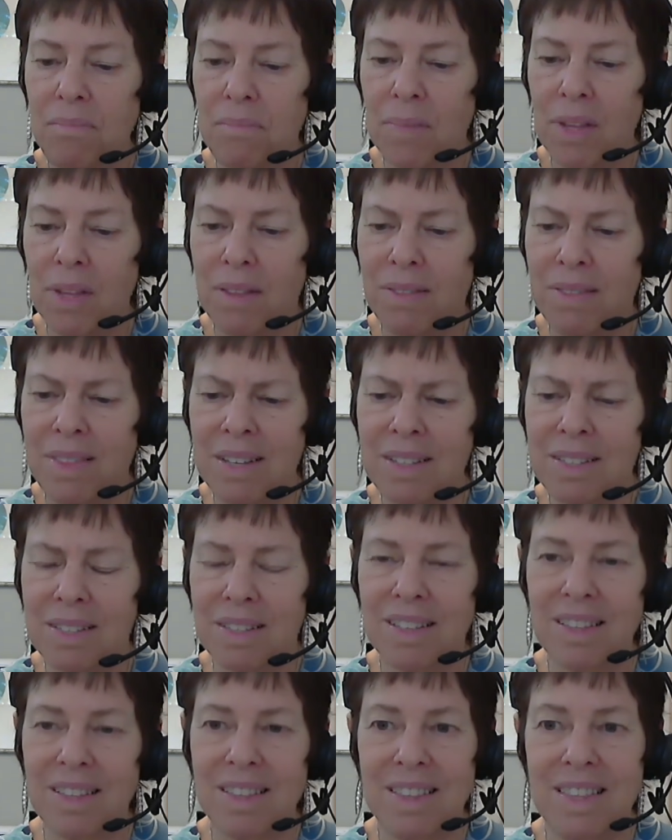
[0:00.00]
this
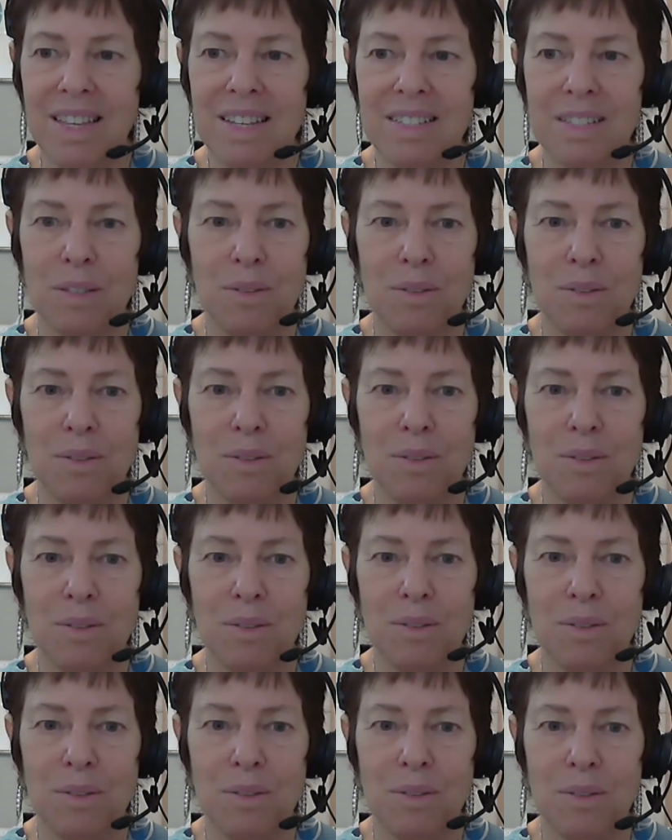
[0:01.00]

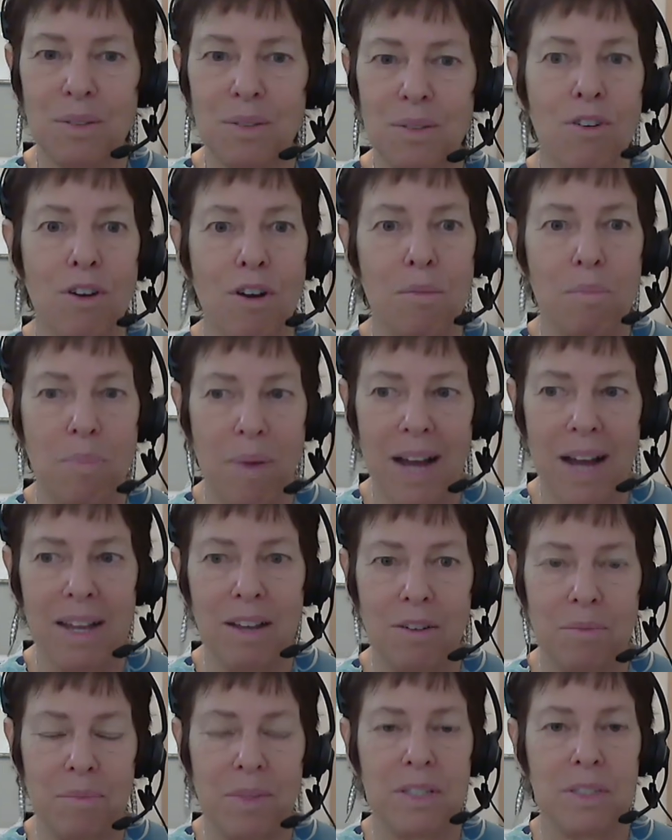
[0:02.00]

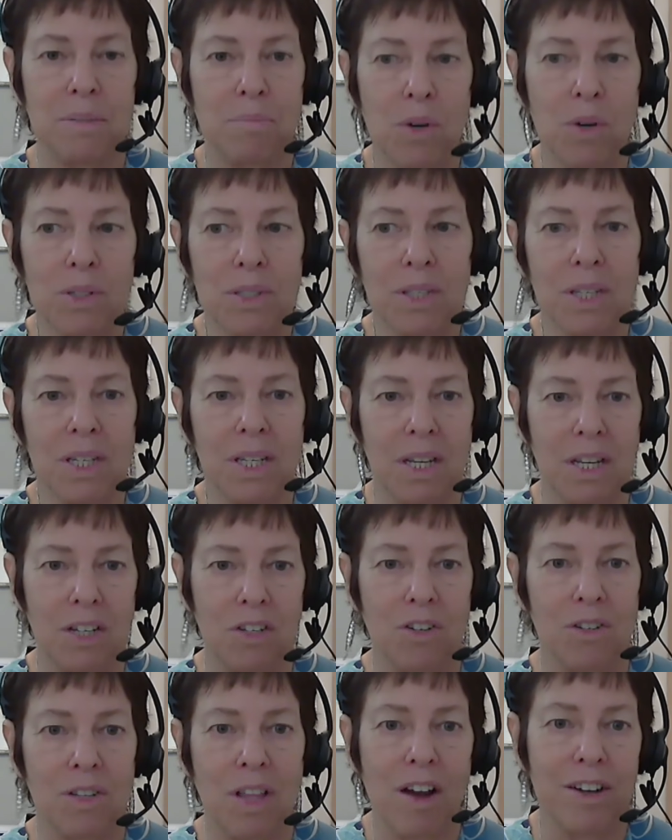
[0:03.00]
microbiome that's mostly in
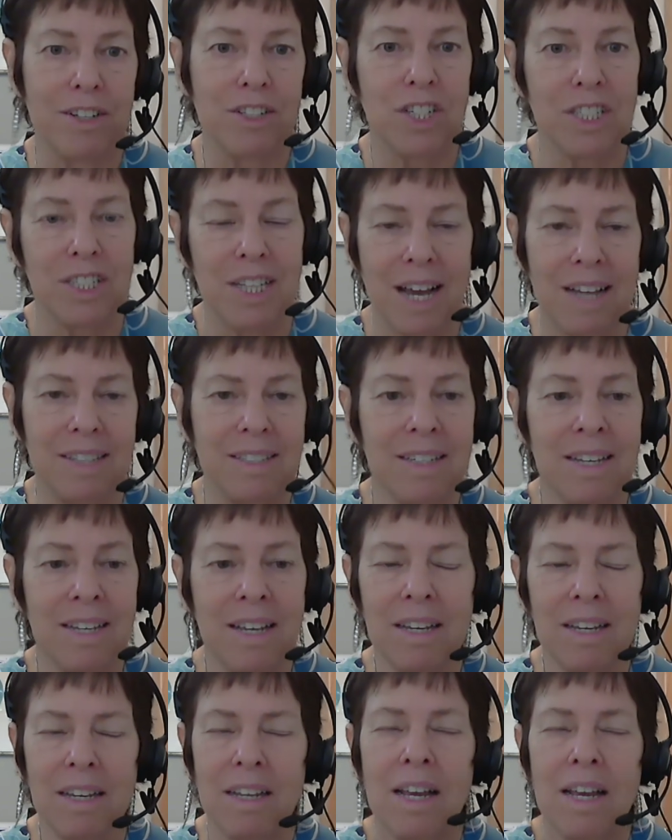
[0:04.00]
your large
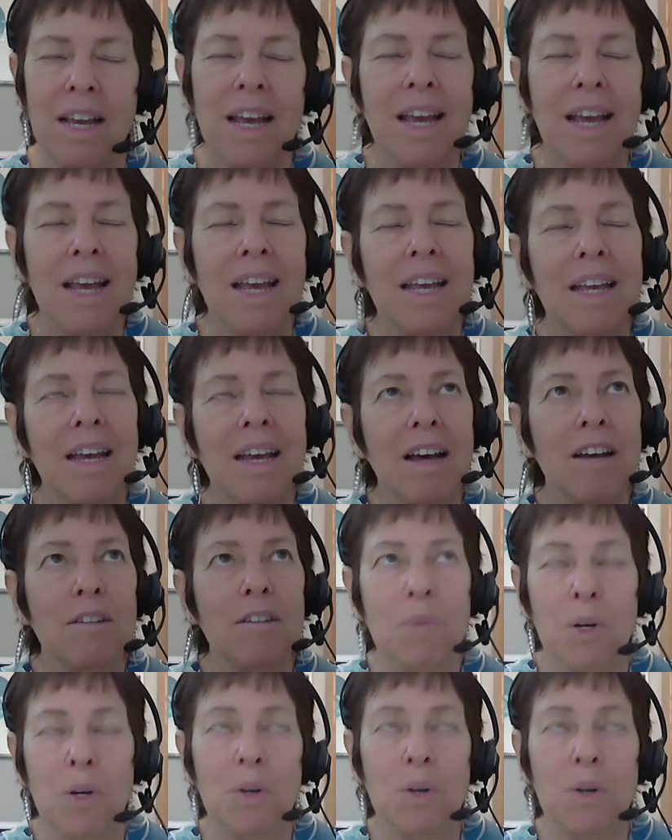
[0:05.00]
intestine
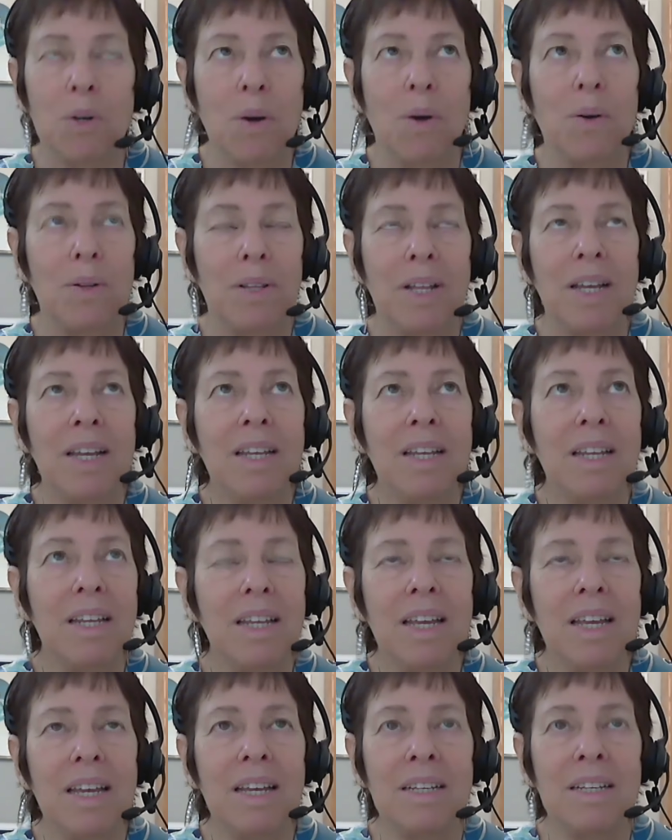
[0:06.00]
or colon
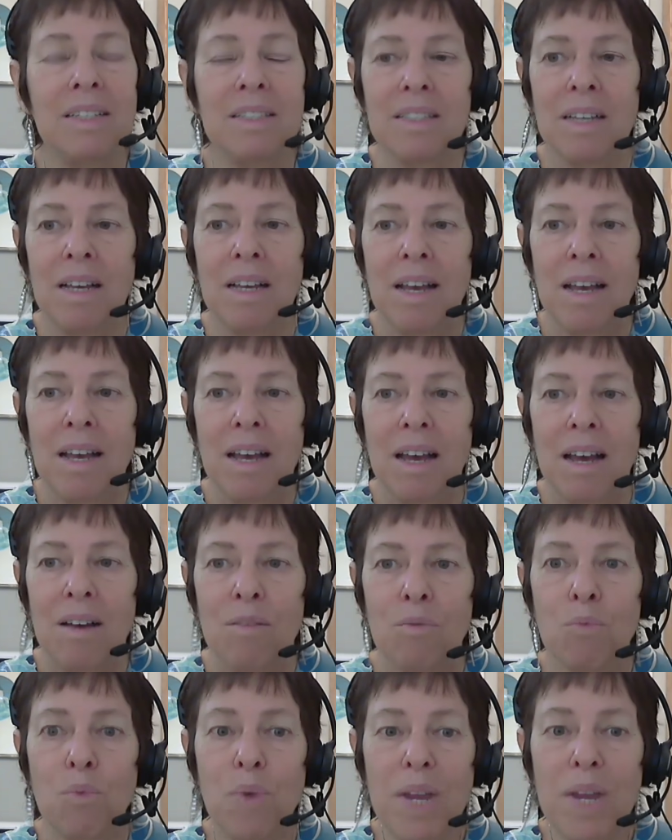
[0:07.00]
is
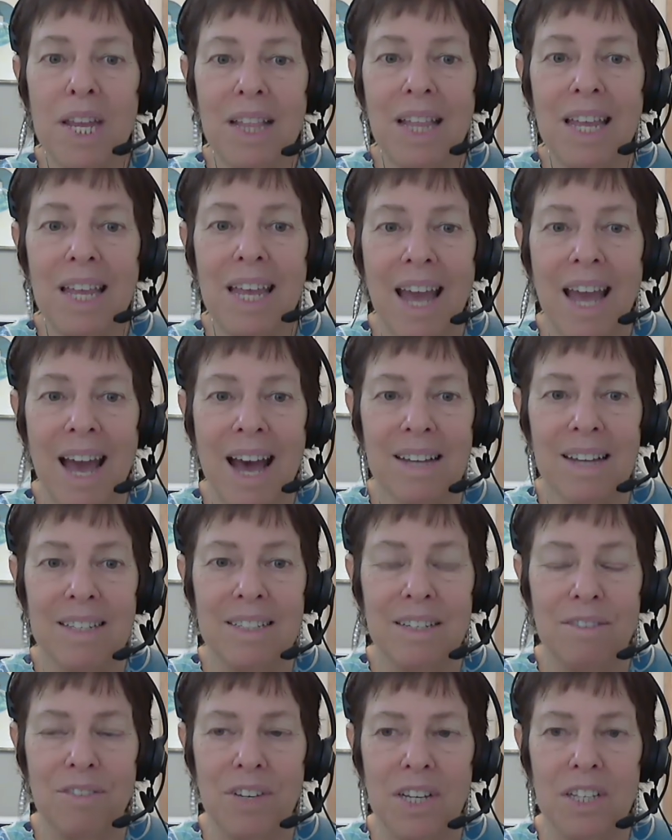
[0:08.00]
really
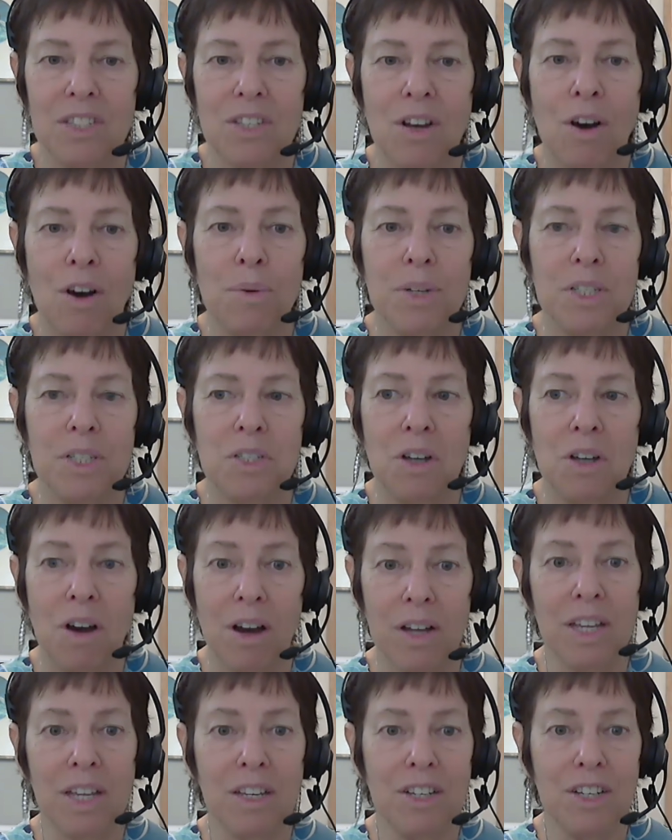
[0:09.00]
active, and it's always
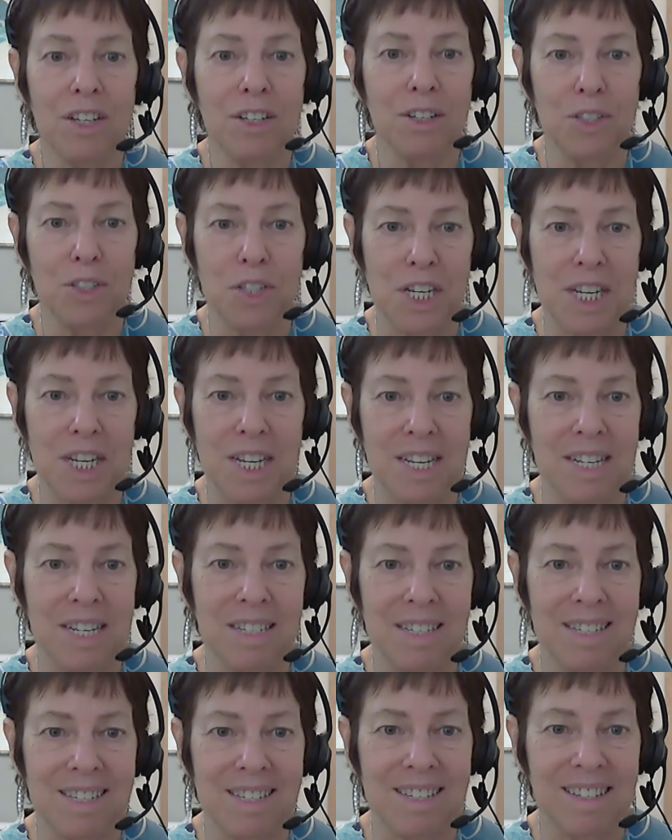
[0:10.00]
talking to your
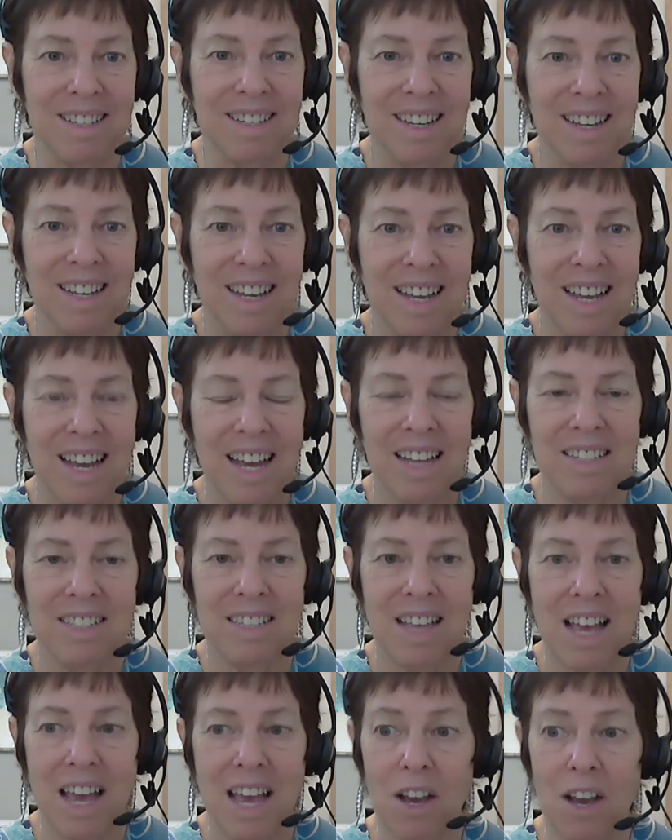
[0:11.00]
genes and
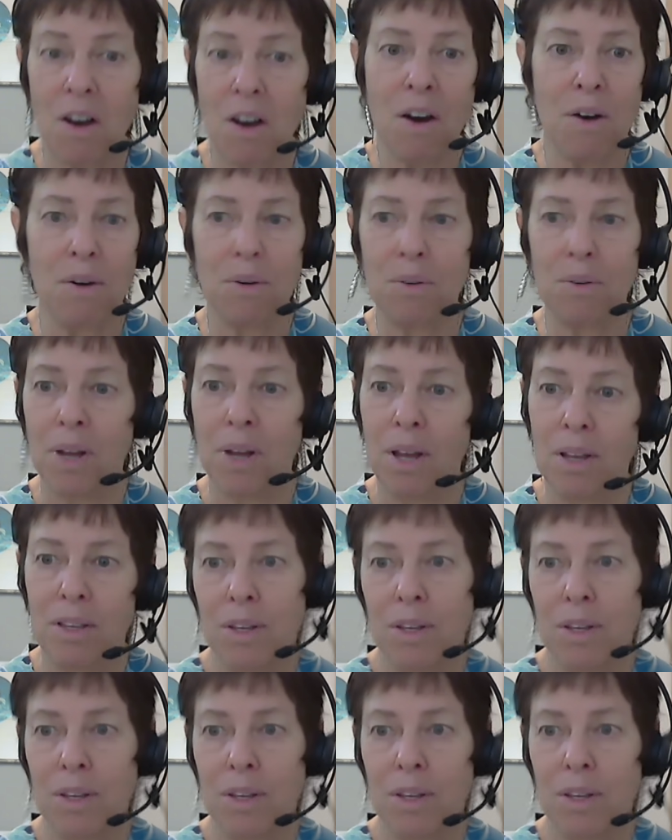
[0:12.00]
saying, oh, you